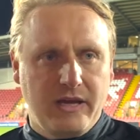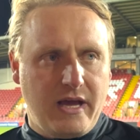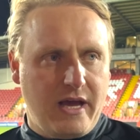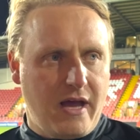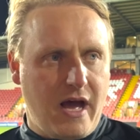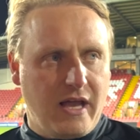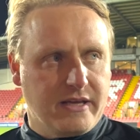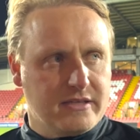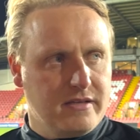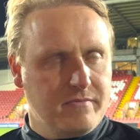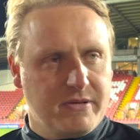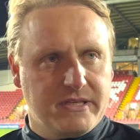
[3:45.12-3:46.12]
Uh, Alex
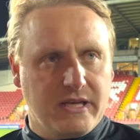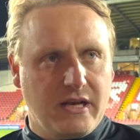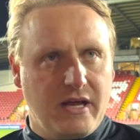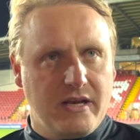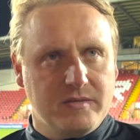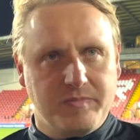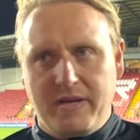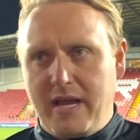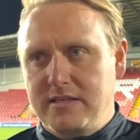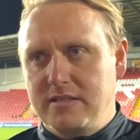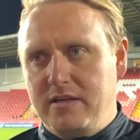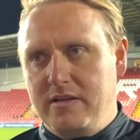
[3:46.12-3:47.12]
in particular has been
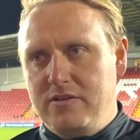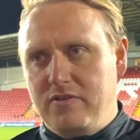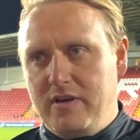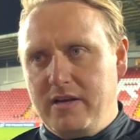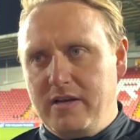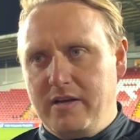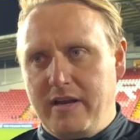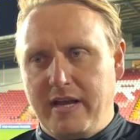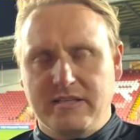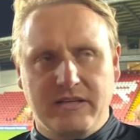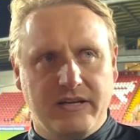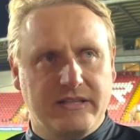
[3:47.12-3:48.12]
excellent in training and
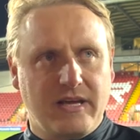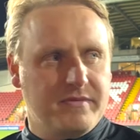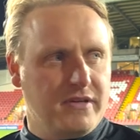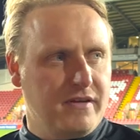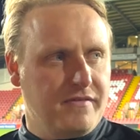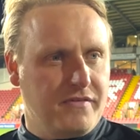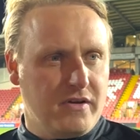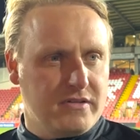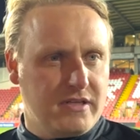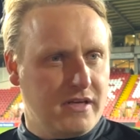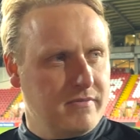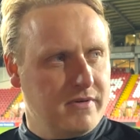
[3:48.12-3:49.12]
excellent adapted in the first
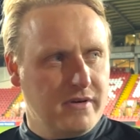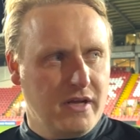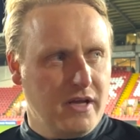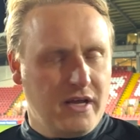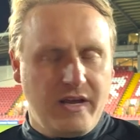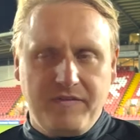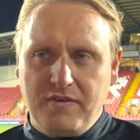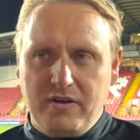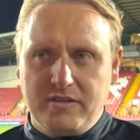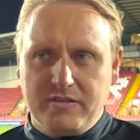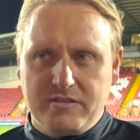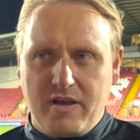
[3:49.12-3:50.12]
team and he fully
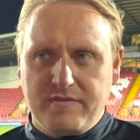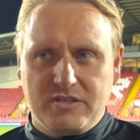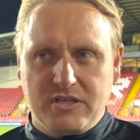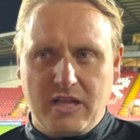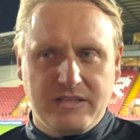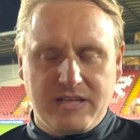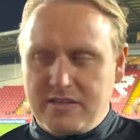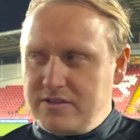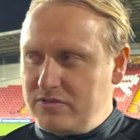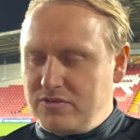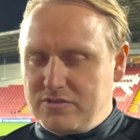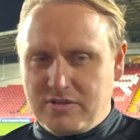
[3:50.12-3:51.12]
deserves his chance
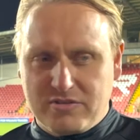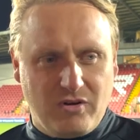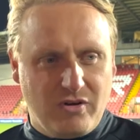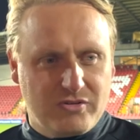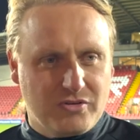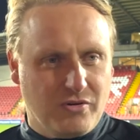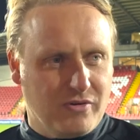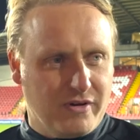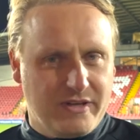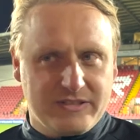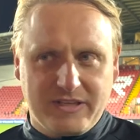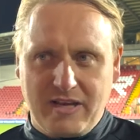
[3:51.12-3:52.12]
just to sort of talking
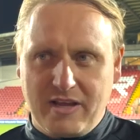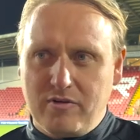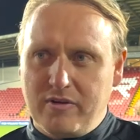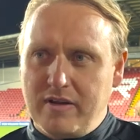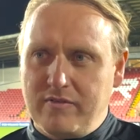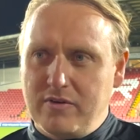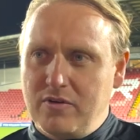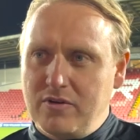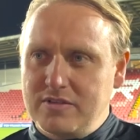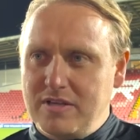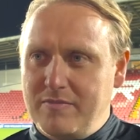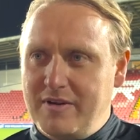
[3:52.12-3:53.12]
as in like go and have a go
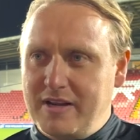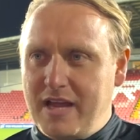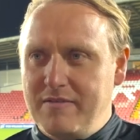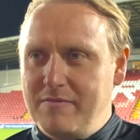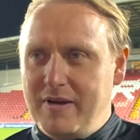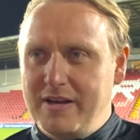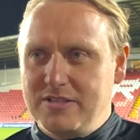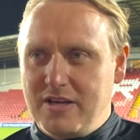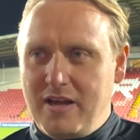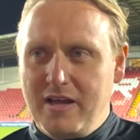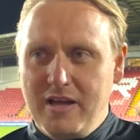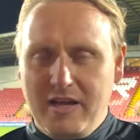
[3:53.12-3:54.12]
because I'm an academy
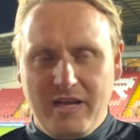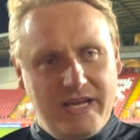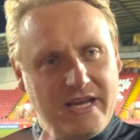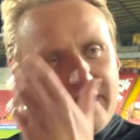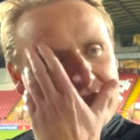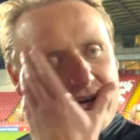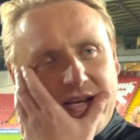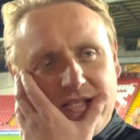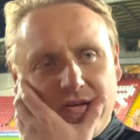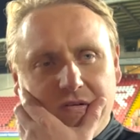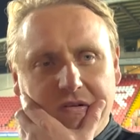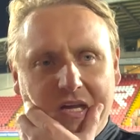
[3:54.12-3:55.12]
manager he's a, he's
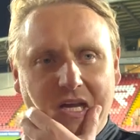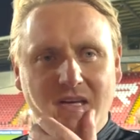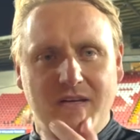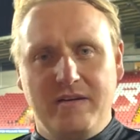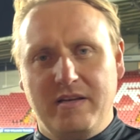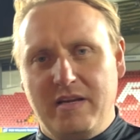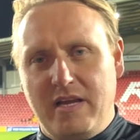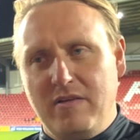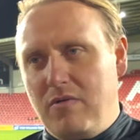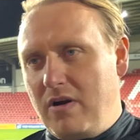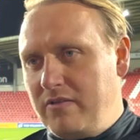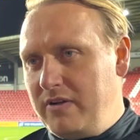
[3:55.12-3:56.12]
a good kid and he
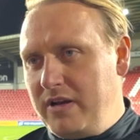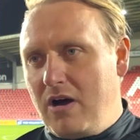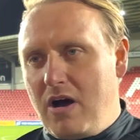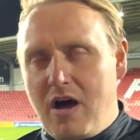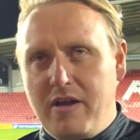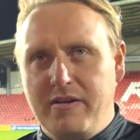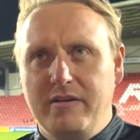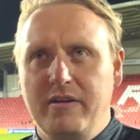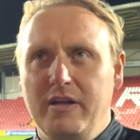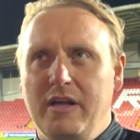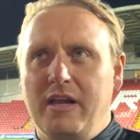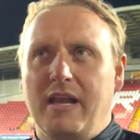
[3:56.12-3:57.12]
worked really hard and
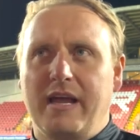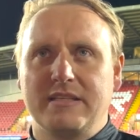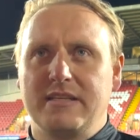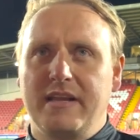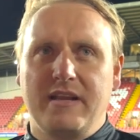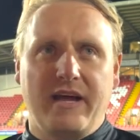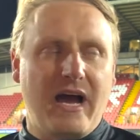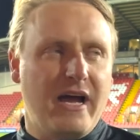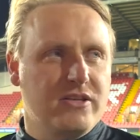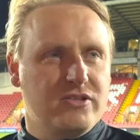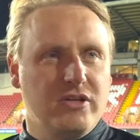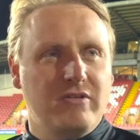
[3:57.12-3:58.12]
like I said like
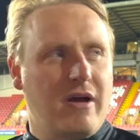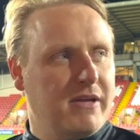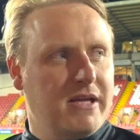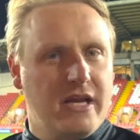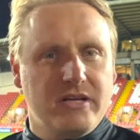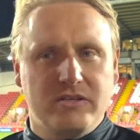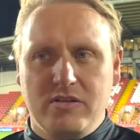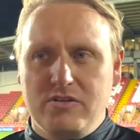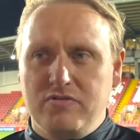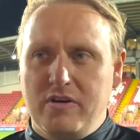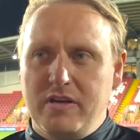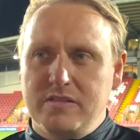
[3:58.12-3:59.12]
attitude application and
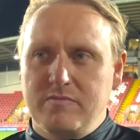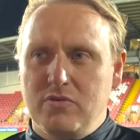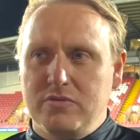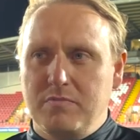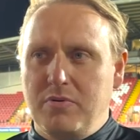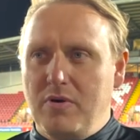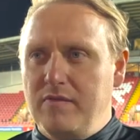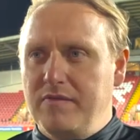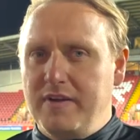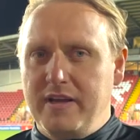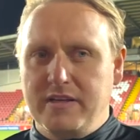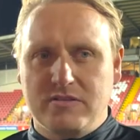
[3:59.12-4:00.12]
training is the most important
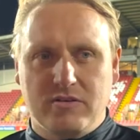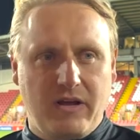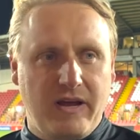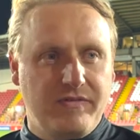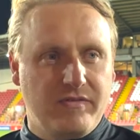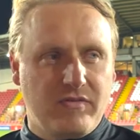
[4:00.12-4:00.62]
thing so like if you've